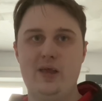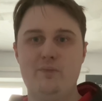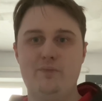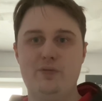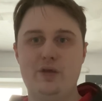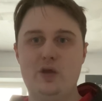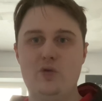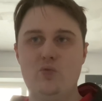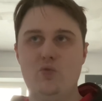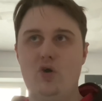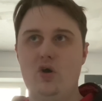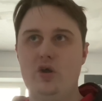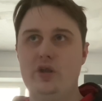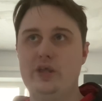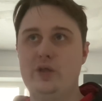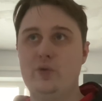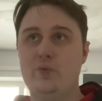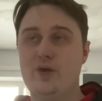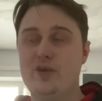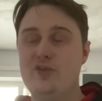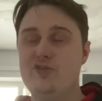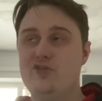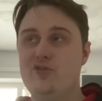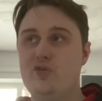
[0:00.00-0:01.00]
P1. He
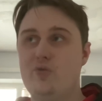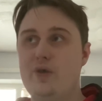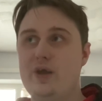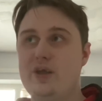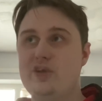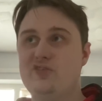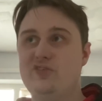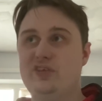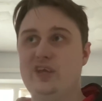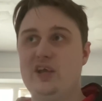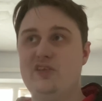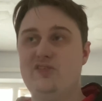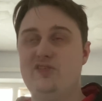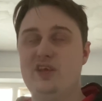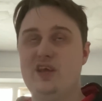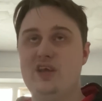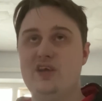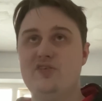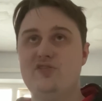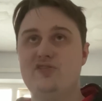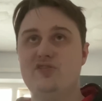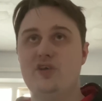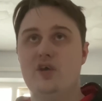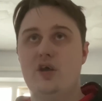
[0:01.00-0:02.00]
wins the race, gets
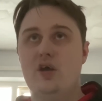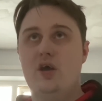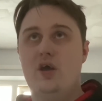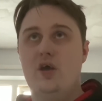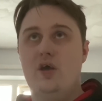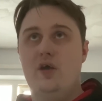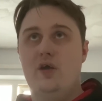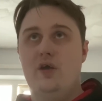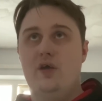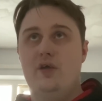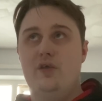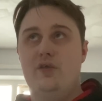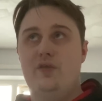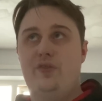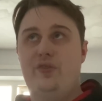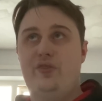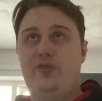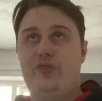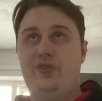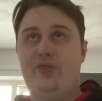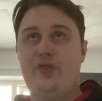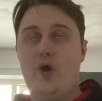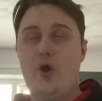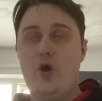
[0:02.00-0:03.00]
his
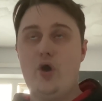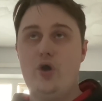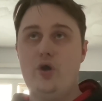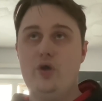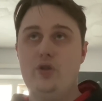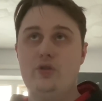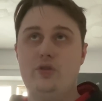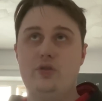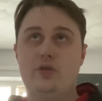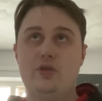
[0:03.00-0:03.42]
second